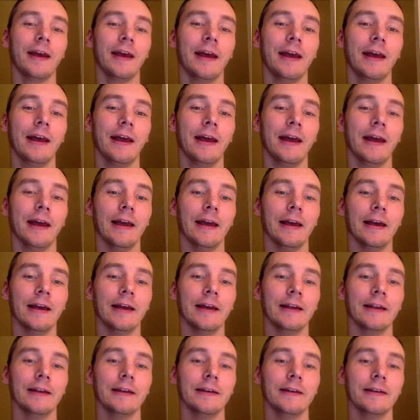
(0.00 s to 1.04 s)

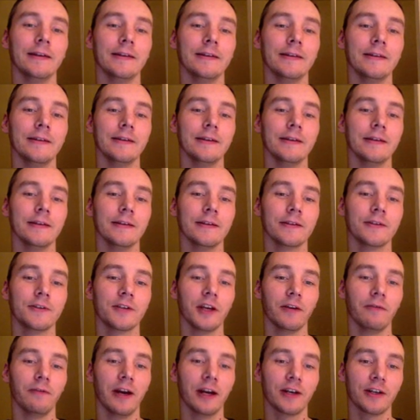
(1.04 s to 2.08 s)
And
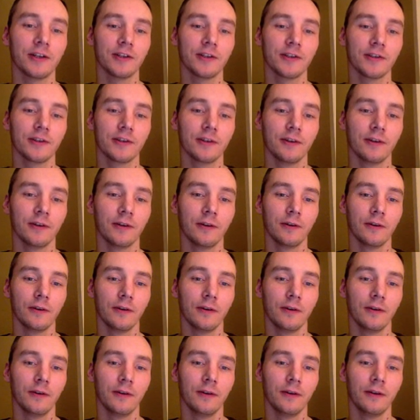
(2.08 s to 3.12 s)
chain reactions.
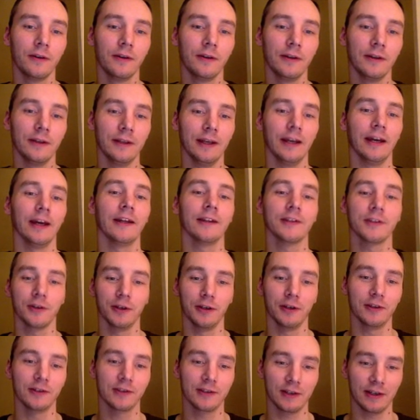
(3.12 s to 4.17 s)
Yeah, that's good.
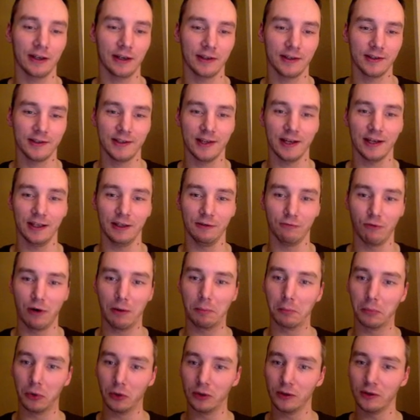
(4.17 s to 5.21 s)
It's like a steady
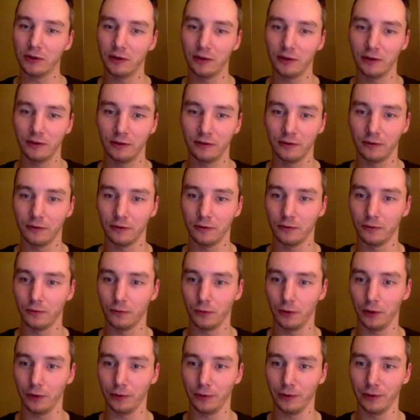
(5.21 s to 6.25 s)
rumble.
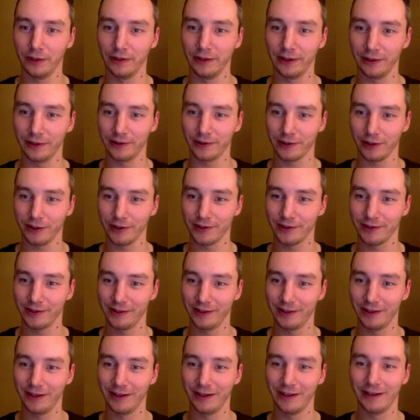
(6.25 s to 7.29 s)
Whoa, no, that's close.
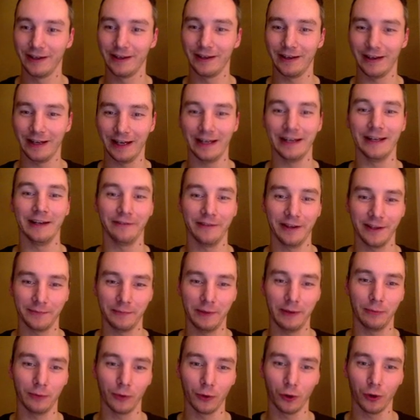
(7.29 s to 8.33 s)
And if there's
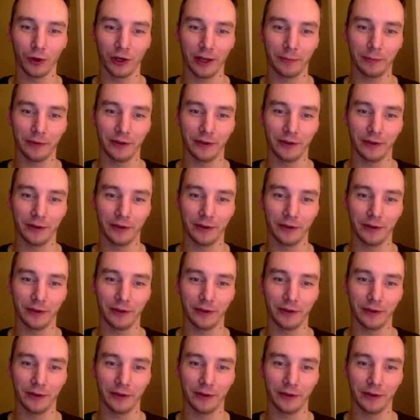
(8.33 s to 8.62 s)
people caught up in